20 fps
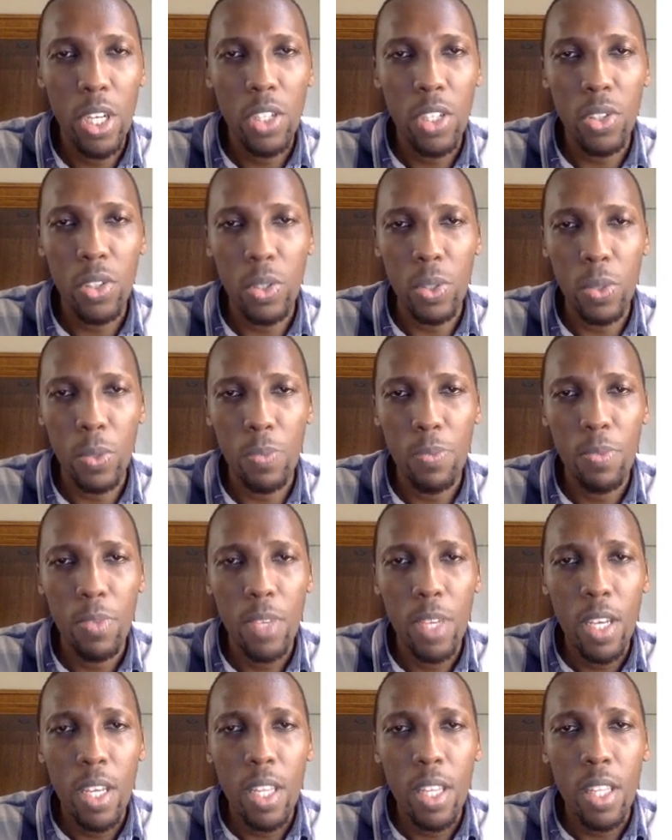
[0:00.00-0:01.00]
So
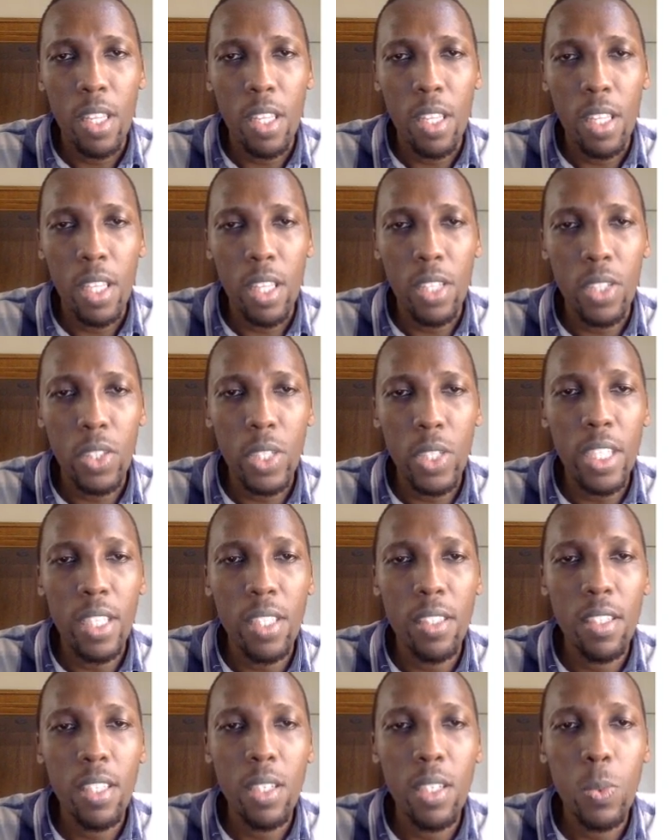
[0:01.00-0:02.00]
as you can
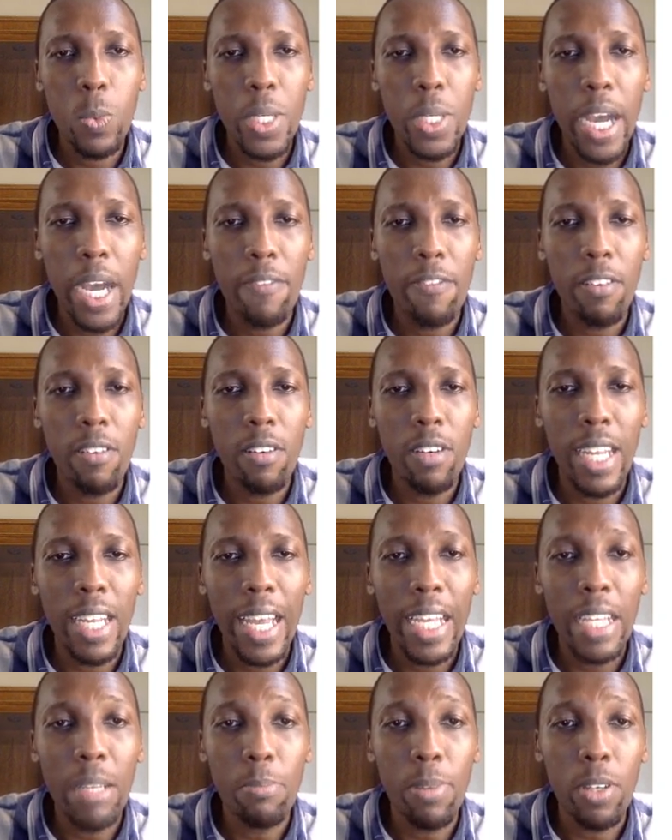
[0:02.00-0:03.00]
see, we have our
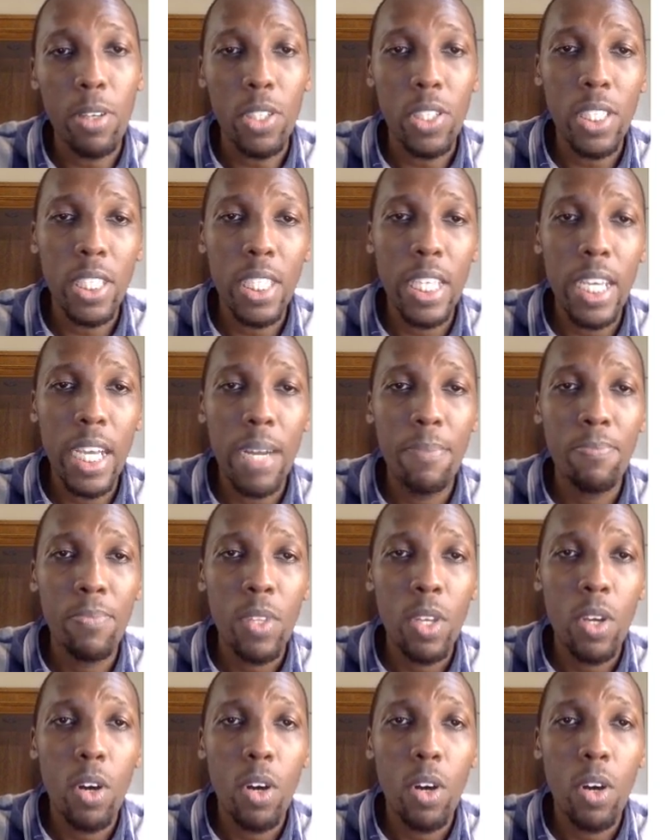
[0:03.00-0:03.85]
line plot here.